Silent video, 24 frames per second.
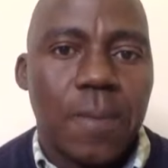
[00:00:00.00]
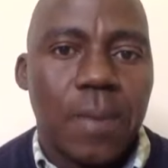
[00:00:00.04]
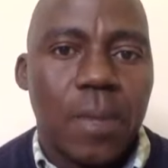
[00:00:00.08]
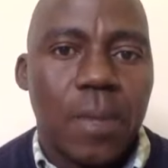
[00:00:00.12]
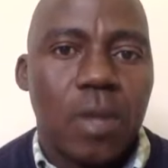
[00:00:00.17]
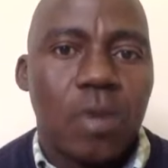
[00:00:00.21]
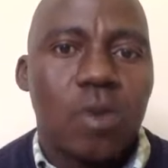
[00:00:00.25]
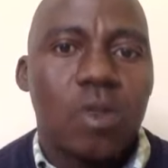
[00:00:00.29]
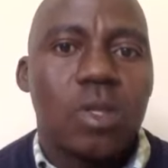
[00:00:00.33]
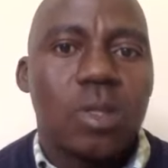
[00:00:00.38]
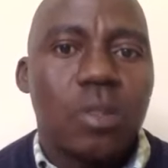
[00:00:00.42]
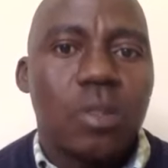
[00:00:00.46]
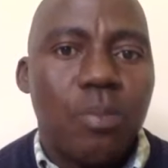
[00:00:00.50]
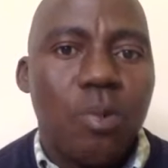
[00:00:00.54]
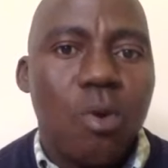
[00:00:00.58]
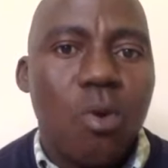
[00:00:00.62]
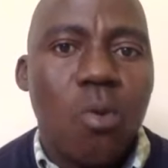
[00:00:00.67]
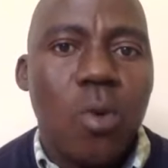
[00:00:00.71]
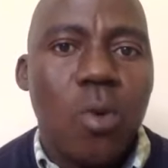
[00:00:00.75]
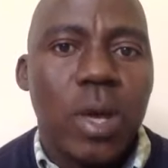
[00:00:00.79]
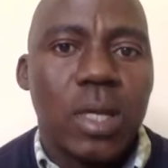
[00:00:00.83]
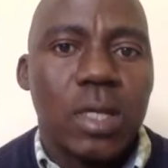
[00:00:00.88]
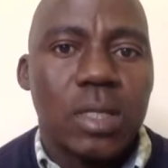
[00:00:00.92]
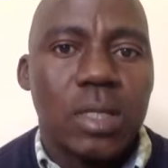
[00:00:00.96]
You know, the
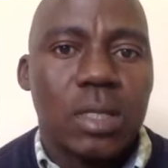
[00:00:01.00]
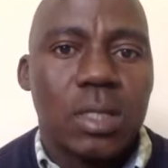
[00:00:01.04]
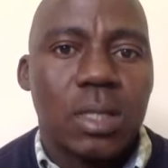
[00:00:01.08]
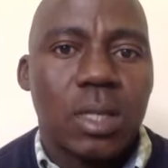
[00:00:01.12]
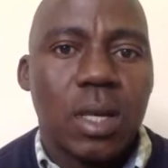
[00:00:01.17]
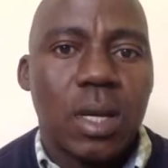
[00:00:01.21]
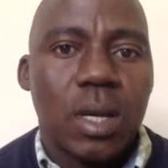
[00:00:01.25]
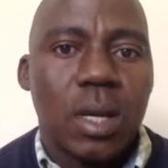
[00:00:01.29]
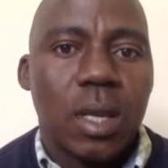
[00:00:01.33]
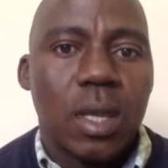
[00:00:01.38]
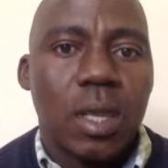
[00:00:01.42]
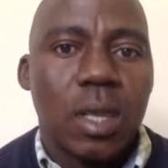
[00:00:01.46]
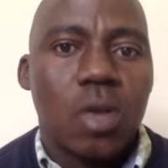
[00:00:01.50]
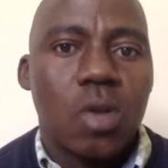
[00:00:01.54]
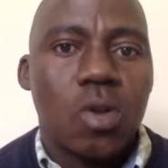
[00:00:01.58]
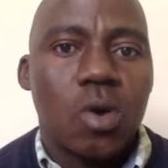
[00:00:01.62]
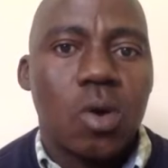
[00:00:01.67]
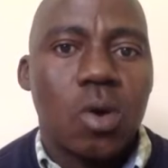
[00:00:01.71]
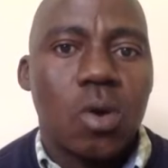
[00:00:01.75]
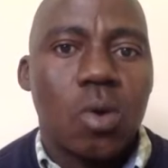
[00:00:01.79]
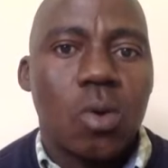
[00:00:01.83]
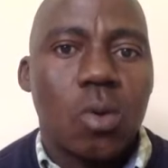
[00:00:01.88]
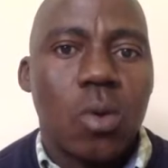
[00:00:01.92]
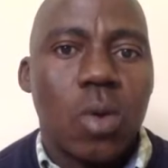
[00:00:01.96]
Pungwes, you
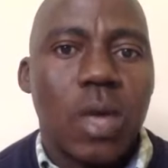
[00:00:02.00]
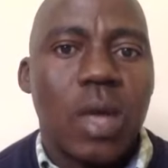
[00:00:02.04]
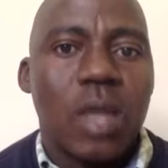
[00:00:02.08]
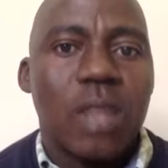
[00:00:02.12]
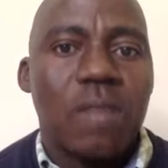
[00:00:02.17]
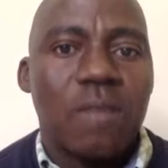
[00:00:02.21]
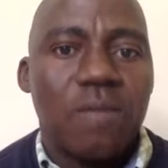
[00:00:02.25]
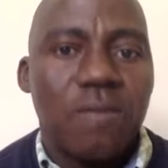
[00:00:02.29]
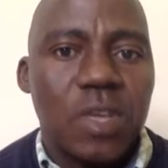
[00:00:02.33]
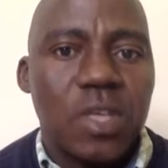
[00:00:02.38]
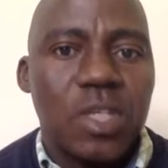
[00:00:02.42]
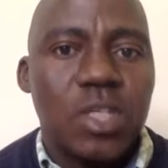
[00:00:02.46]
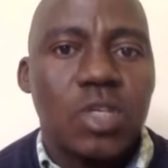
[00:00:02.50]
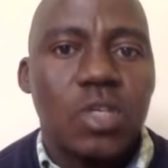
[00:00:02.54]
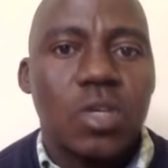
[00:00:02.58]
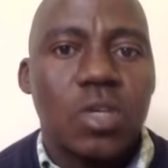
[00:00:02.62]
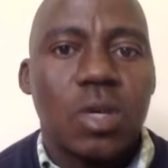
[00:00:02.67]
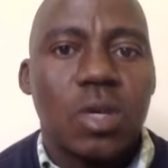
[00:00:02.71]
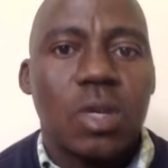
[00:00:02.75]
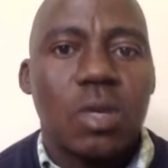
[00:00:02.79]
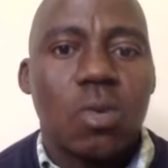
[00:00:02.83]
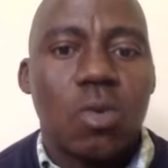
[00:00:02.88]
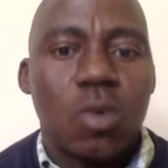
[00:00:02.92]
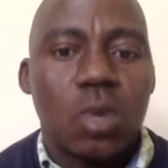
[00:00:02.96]
know, we are the fish, you
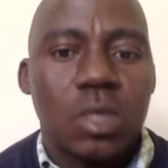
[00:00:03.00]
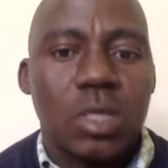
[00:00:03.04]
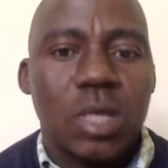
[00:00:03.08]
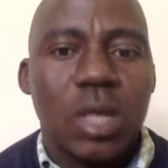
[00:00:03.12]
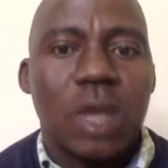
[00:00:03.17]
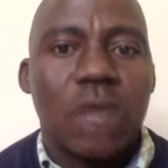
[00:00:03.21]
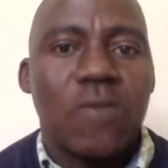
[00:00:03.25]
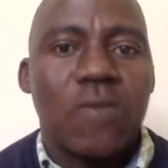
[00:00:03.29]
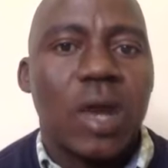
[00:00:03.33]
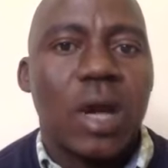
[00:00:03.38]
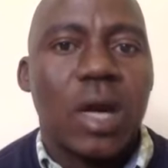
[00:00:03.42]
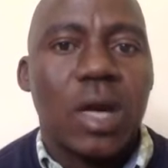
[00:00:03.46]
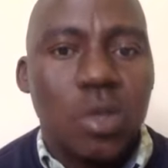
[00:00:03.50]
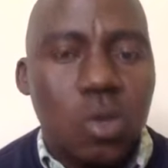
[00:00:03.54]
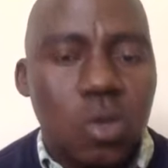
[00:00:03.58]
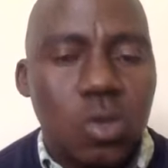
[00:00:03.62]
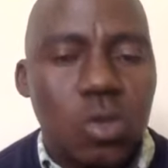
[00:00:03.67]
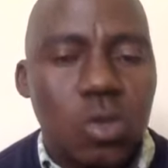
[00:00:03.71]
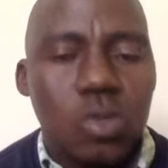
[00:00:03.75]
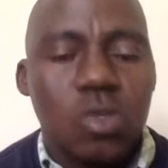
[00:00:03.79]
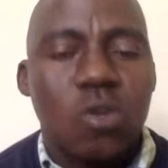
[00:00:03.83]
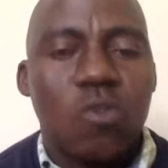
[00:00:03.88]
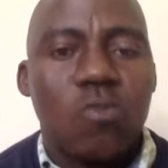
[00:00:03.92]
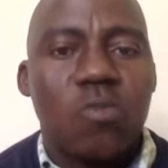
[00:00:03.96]
are the water. If you are
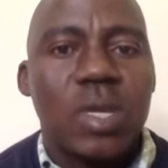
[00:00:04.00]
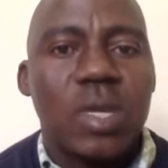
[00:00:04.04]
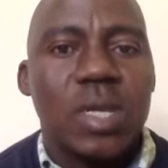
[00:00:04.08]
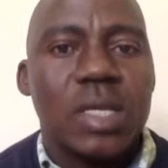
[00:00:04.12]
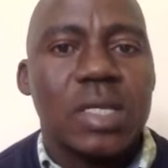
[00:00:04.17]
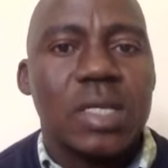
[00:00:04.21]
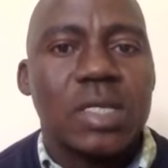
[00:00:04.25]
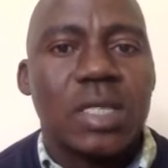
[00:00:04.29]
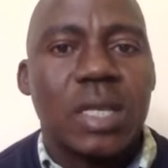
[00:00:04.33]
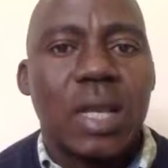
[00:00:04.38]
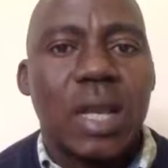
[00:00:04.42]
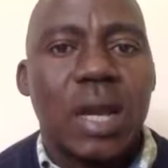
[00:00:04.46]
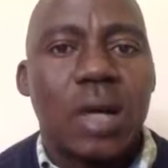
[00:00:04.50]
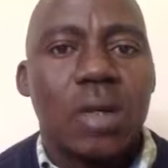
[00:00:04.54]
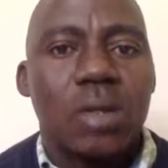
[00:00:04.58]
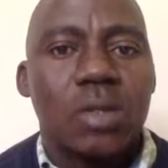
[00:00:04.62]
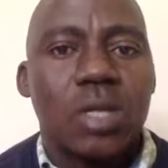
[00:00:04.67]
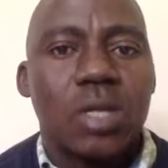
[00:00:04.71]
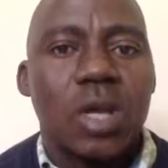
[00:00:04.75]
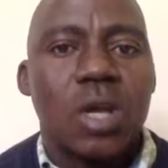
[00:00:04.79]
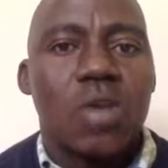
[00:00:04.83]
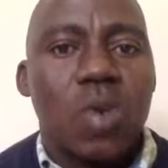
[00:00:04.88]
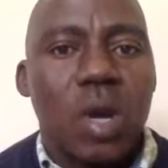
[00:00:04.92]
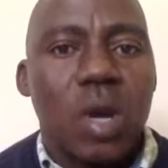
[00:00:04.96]
accused of being a sellout,
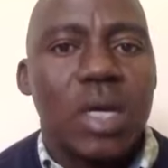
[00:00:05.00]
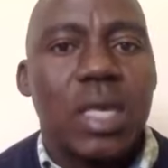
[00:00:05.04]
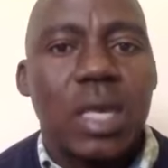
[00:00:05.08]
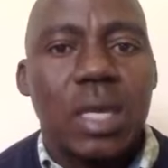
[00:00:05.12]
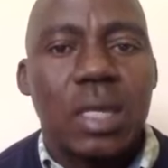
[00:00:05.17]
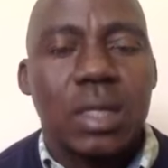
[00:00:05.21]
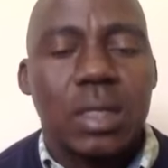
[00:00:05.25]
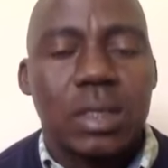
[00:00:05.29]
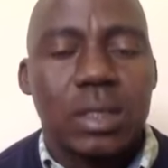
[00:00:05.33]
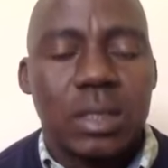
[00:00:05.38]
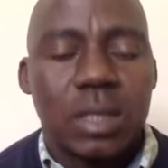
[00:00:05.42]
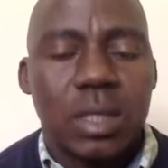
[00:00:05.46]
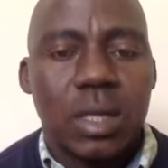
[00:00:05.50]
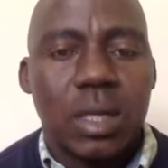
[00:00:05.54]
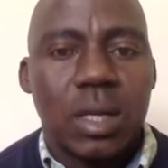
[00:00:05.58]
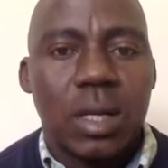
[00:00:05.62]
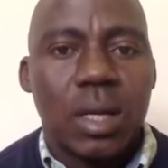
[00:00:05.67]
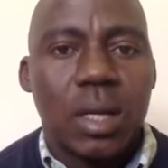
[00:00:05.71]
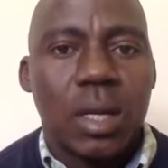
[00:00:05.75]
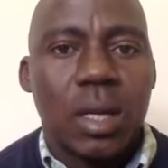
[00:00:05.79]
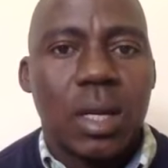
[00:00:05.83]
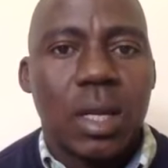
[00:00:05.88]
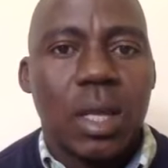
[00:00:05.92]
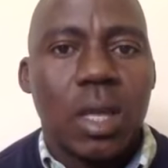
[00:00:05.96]
you are killed,
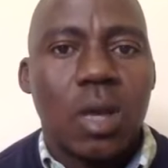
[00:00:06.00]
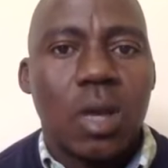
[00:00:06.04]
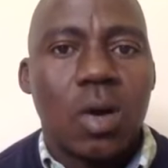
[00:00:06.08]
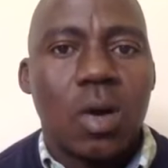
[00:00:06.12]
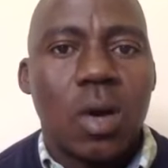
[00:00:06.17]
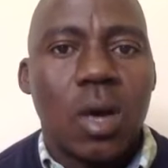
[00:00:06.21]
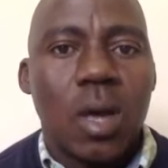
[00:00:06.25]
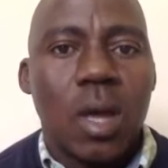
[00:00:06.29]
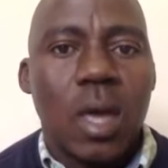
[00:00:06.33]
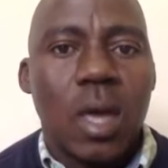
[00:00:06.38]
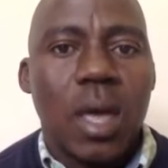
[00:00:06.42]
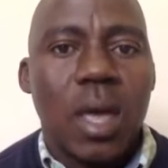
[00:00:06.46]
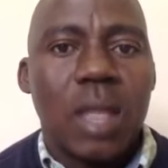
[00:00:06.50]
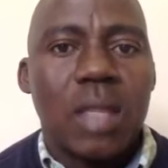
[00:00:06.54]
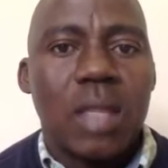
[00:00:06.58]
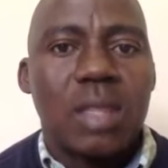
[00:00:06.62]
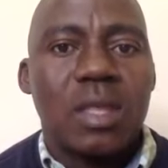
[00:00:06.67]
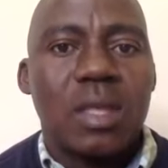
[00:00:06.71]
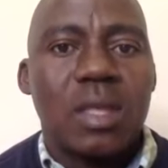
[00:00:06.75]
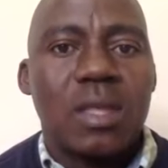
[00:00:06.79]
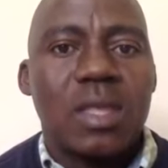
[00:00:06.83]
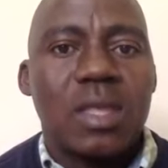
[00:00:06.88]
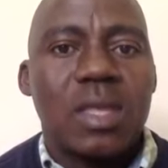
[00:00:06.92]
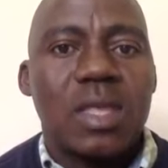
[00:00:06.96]
you know. Yep.
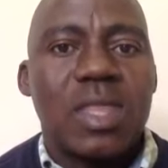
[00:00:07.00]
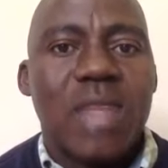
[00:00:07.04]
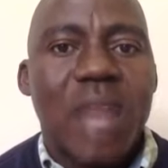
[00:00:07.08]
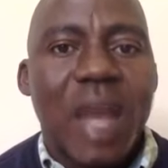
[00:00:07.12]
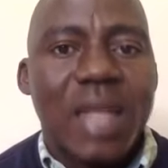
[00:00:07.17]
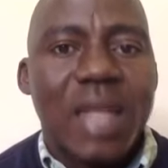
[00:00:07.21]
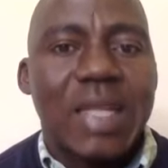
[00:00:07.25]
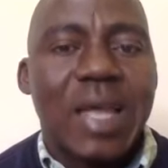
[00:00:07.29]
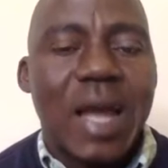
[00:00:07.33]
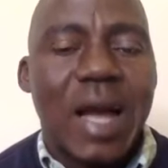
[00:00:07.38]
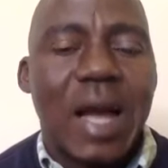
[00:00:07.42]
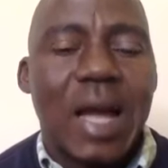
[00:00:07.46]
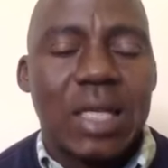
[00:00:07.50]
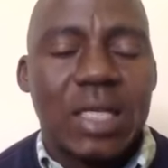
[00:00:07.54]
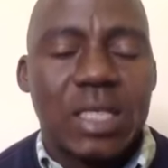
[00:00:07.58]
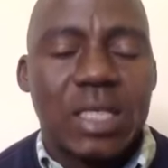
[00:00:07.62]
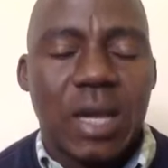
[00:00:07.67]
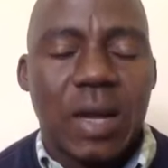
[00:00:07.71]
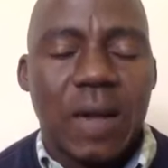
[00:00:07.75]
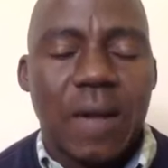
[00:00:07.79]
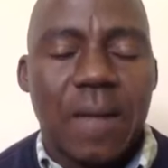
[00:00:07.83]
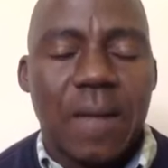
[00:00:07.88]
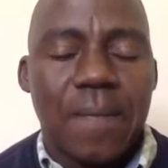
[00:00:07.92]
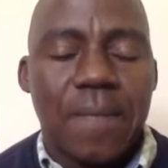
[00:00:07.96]
And that
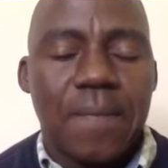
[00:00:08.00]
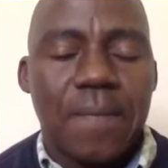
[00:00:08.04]
culture